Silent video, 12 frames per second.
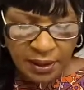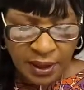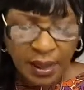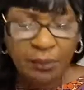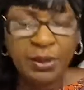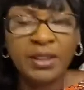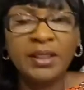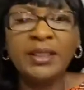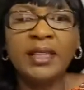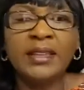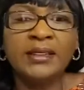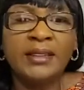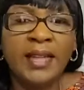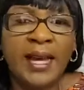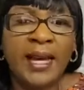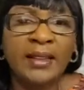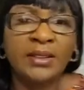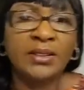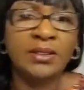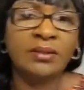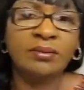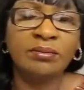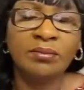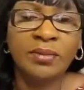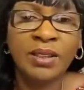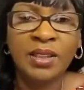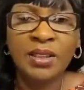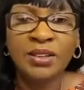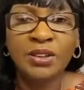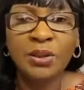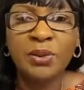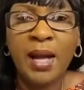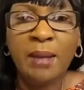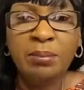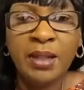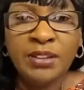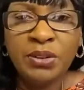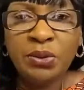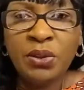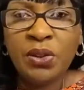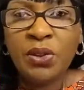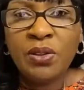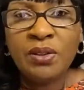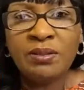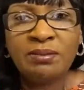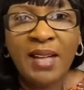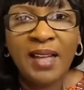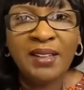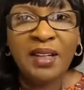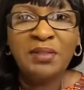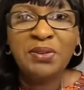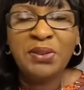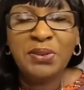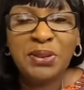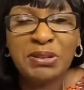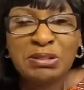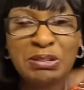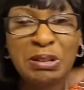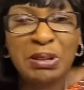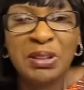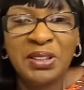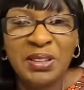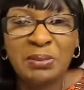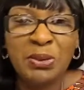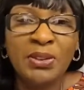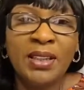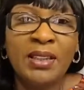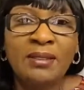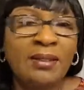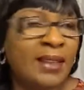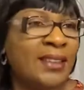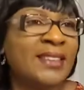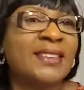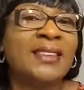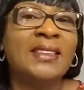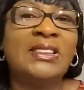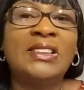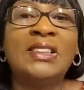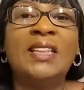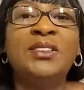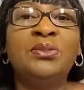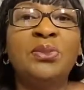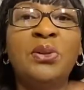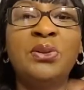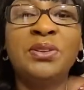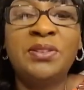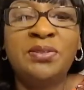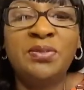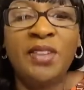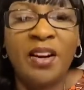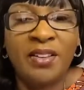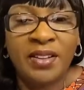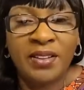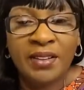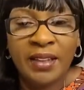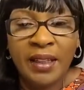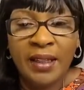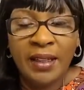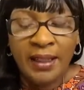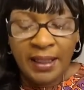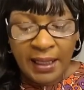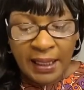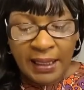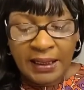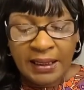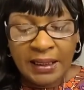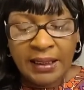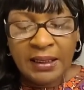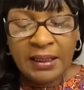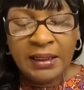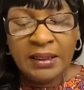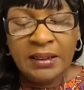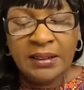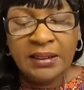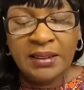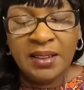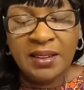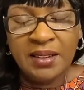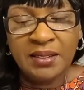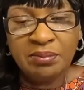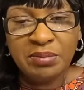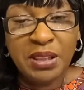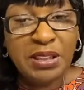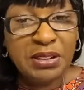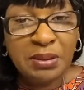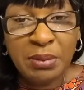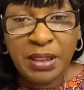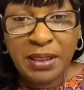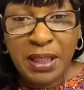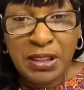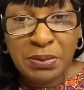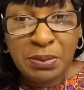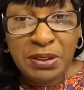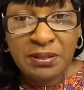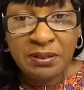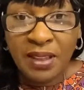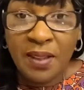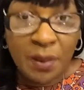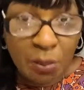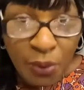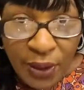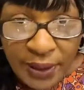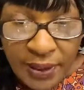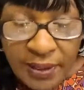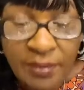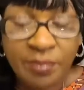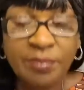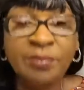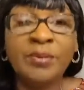And we're going to get into action. So God bless you all. I love you. It's an early morning. The sun just rose in Florida. And it is kingdom engagement in the morning.